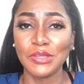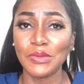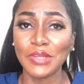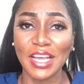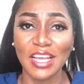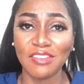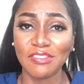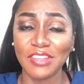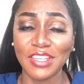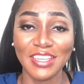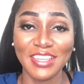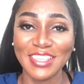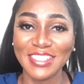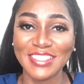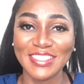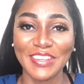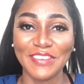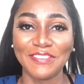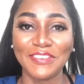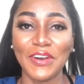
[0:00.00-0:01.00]
have a
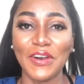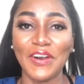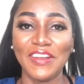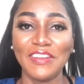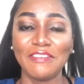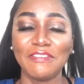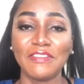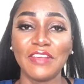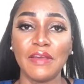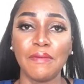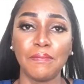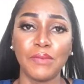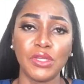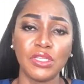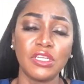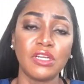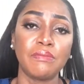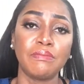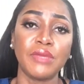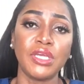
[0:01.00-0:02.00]
list of all of them, but
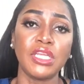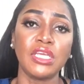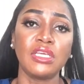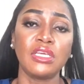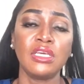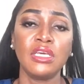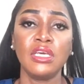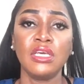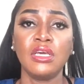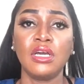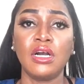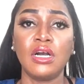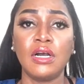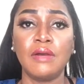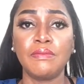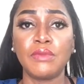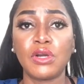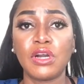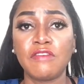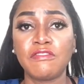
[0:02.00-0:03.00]
there are many
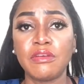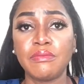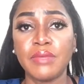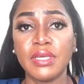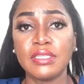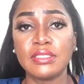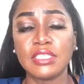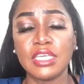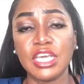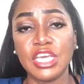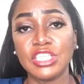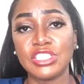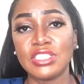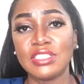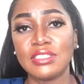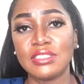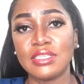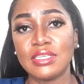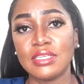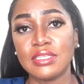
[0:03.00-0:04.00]
government
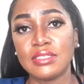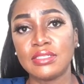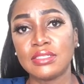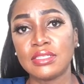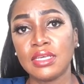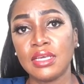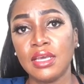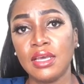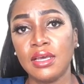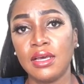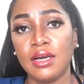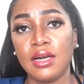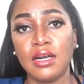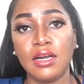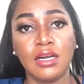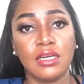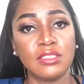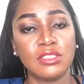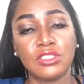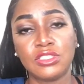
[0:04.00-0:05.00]
agencies
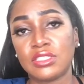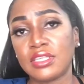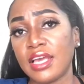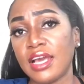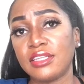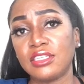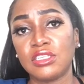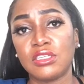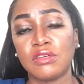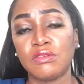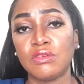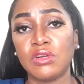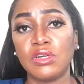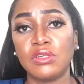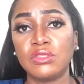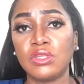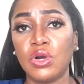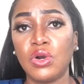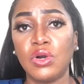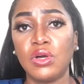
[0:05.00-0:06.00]
scattered
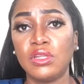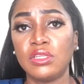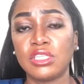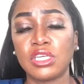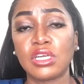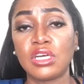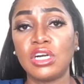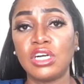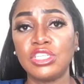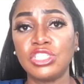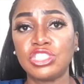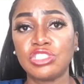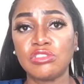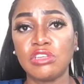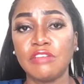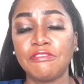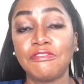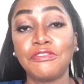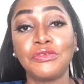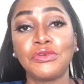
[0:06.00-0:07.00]
around all the country.
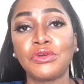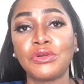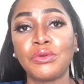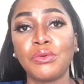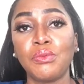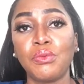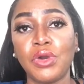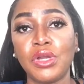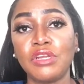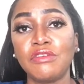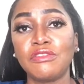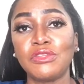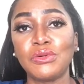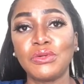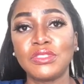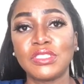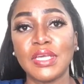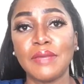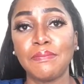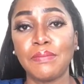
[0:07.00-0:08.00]
If you're one of
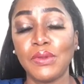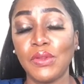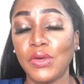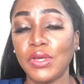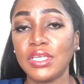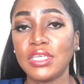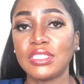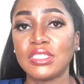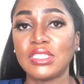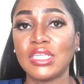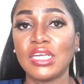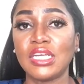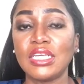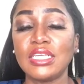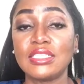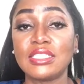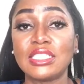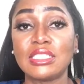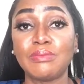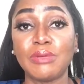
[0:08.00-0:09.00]
those employees, there
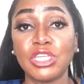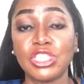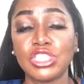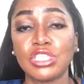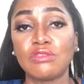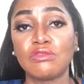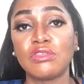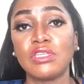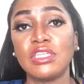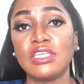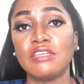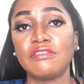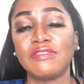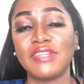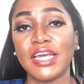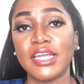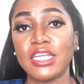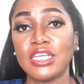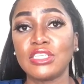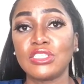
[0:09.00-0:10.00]
is special relief
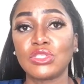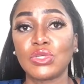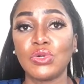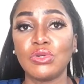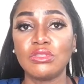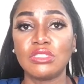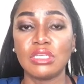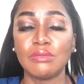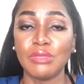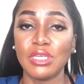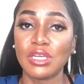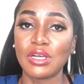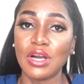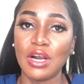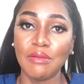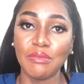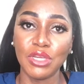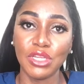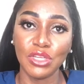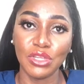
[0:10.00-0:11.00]
that is going to be
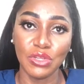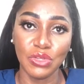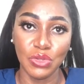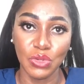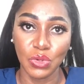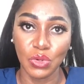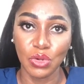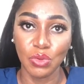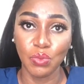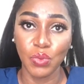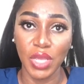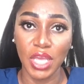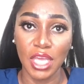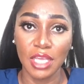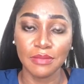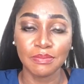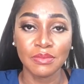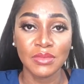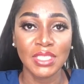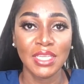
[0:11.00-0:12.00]
coming your
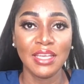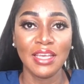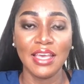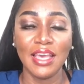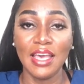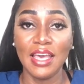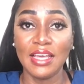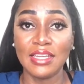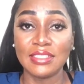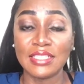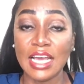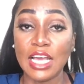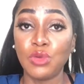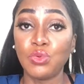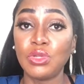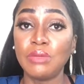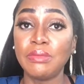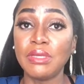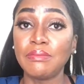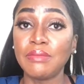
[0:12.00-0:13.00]
way. And I
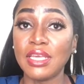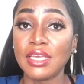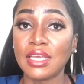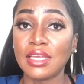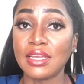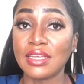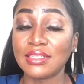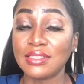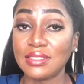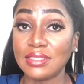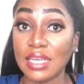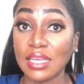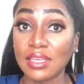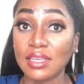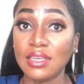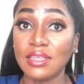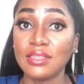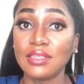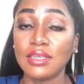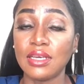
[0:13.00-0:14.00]
will be making a
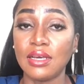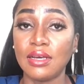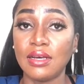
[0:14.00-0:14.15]
second